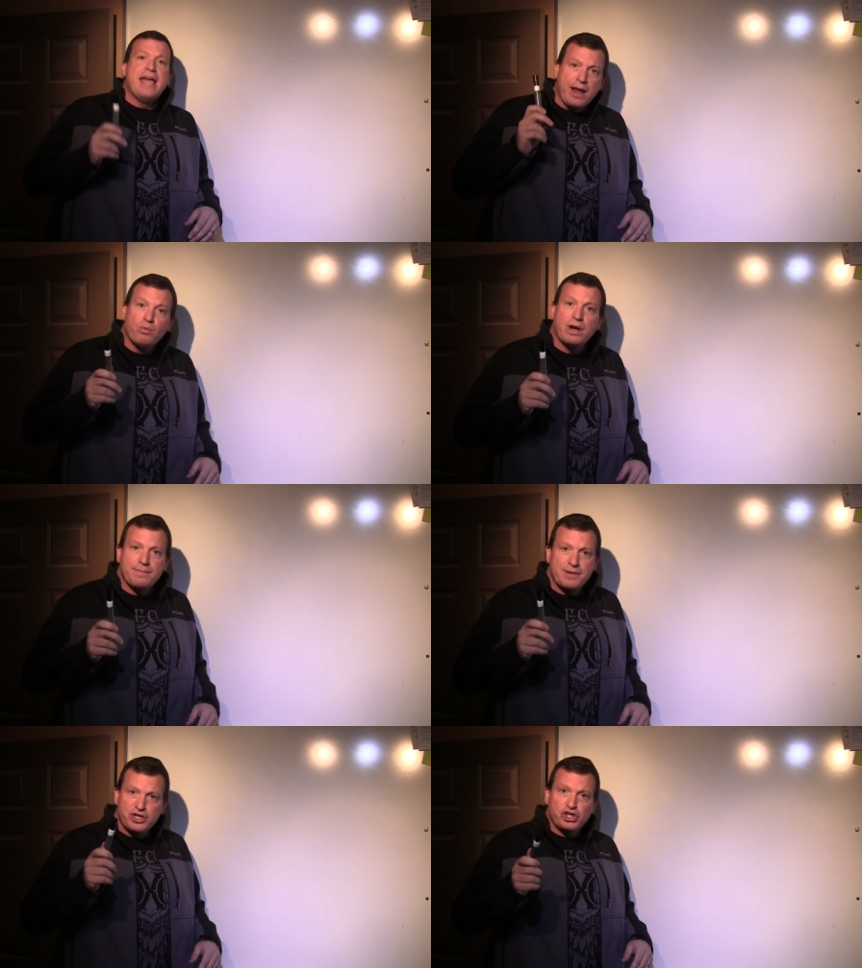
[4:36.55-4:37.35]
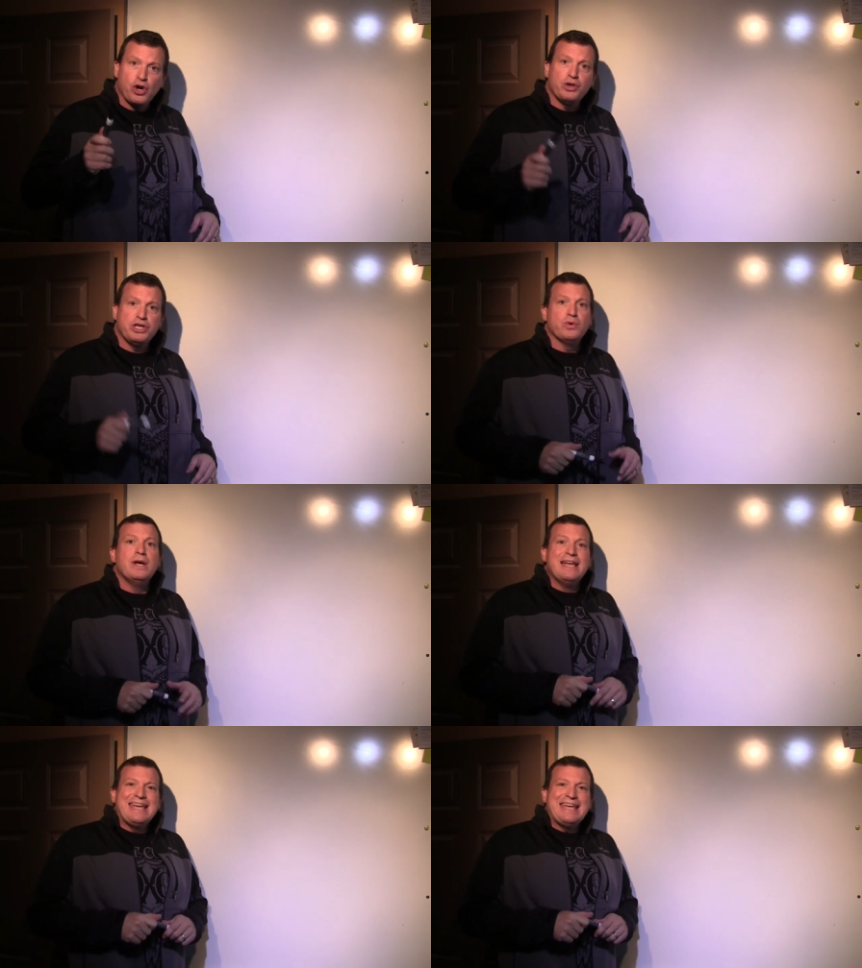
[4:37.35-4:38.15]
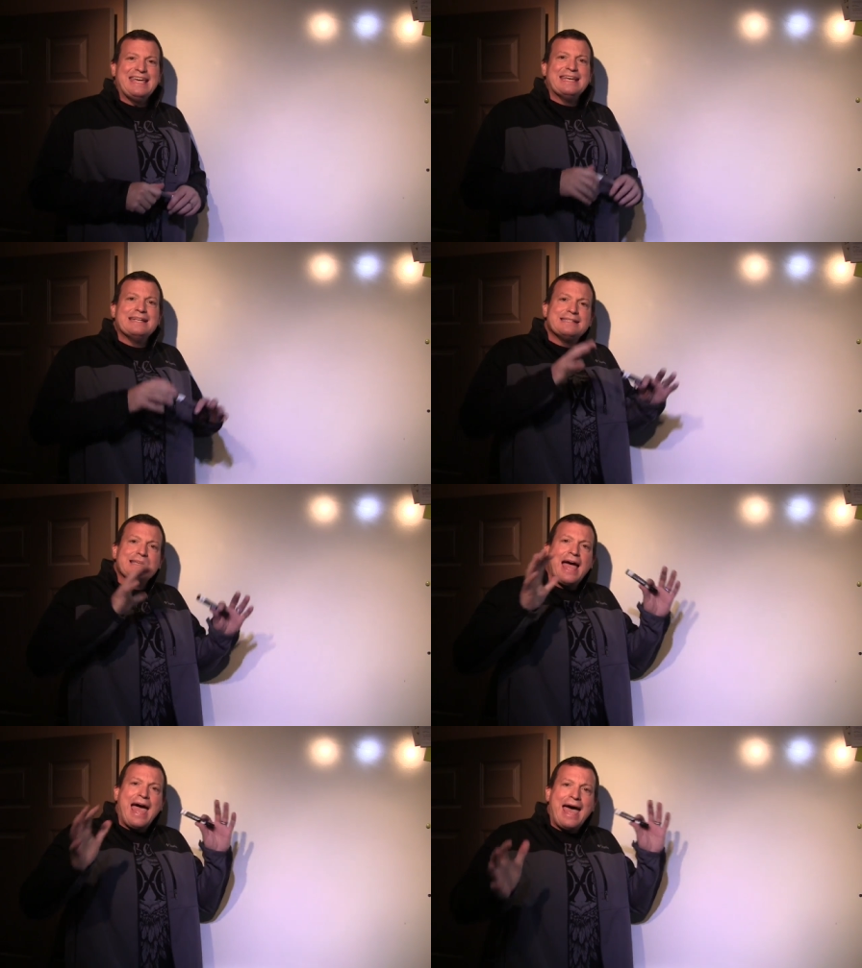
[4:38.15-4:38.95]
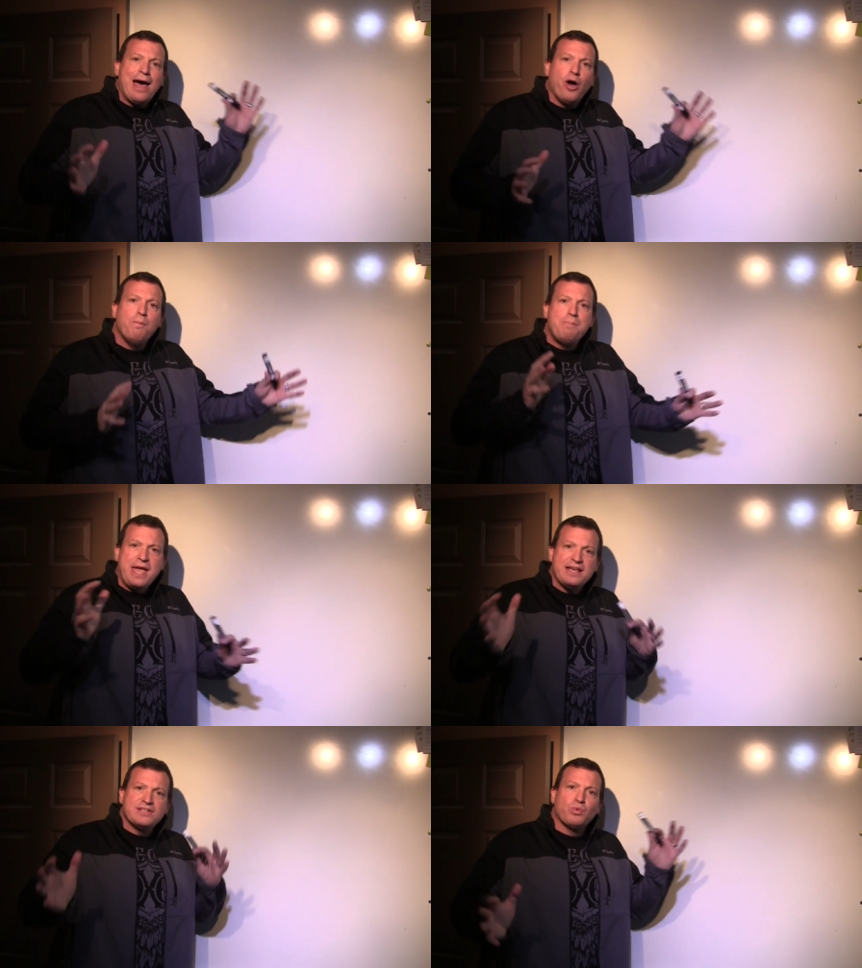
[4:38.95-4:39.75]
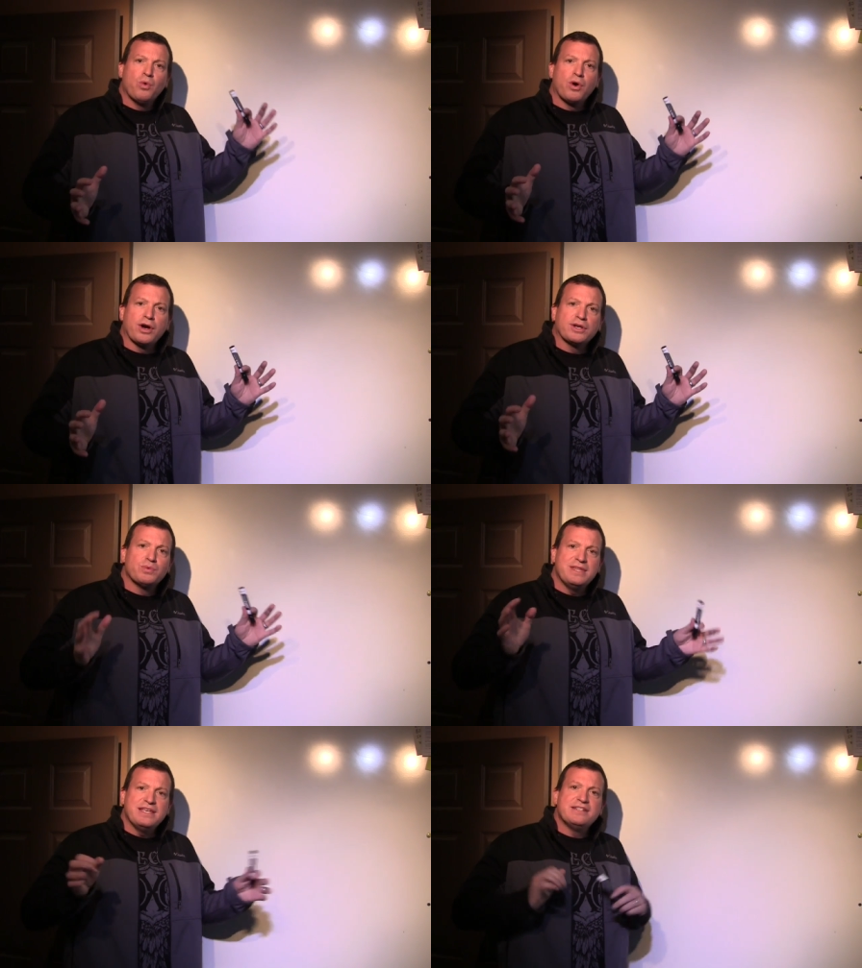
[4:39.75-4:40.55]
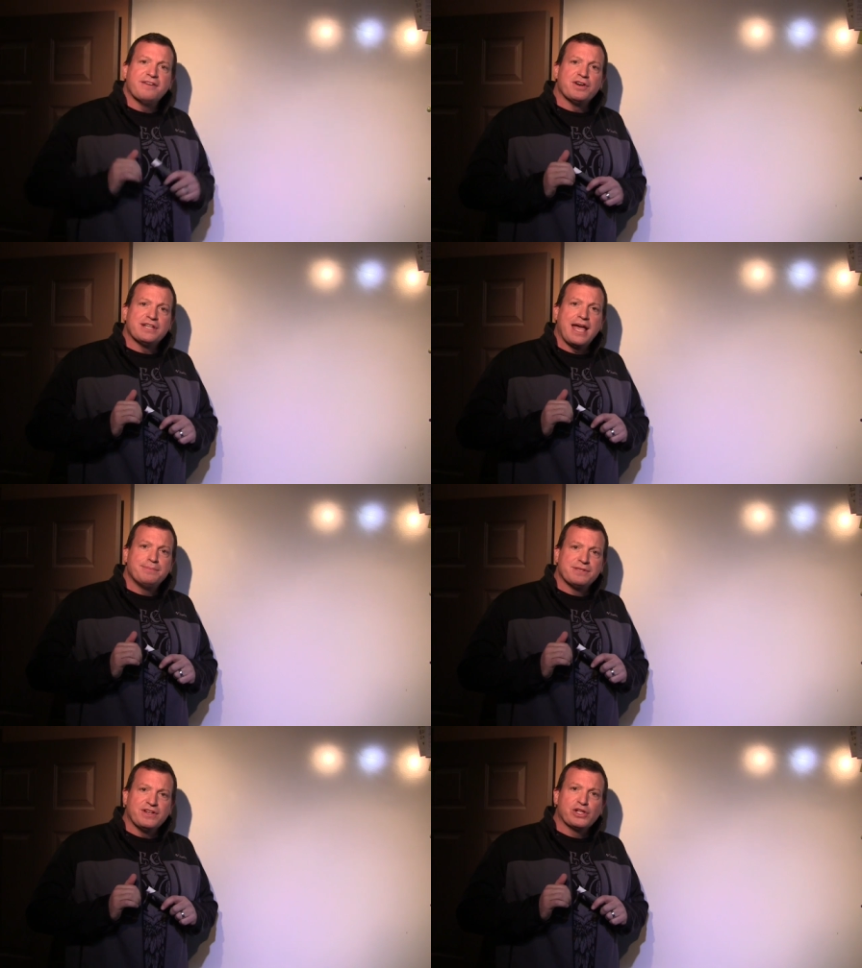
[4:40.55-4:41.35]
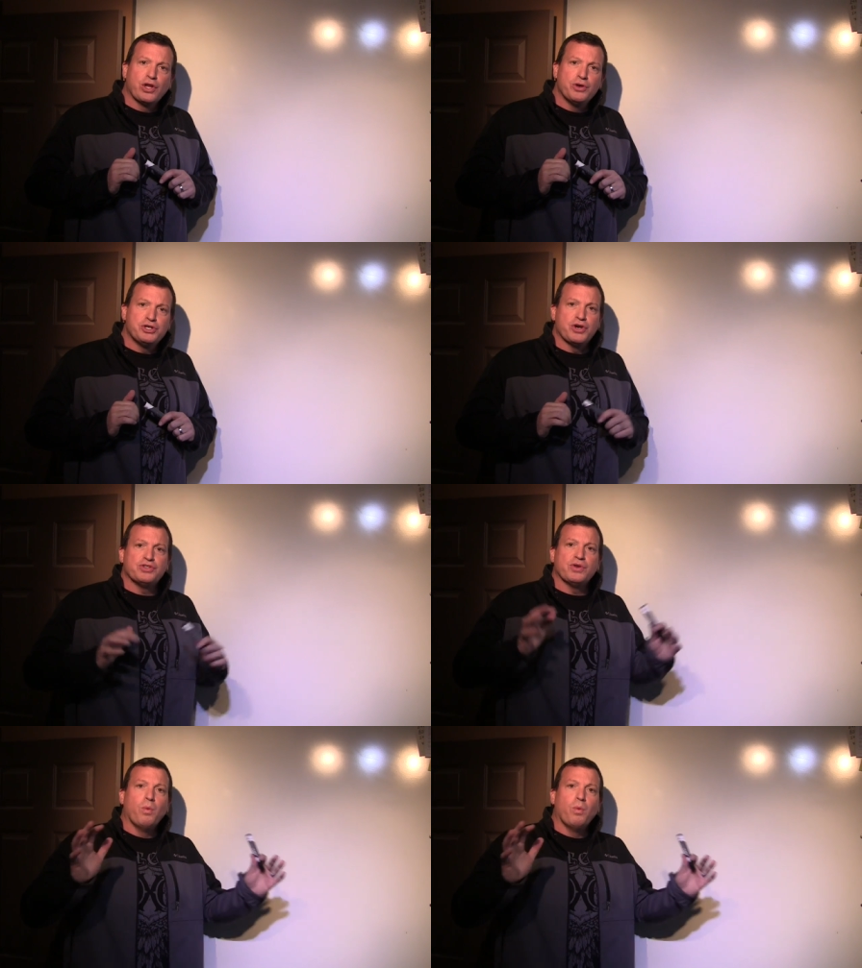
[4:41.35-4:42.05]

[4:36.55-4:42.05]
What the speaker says: And what I'm going to show you is how bass works with these different types of enclosures.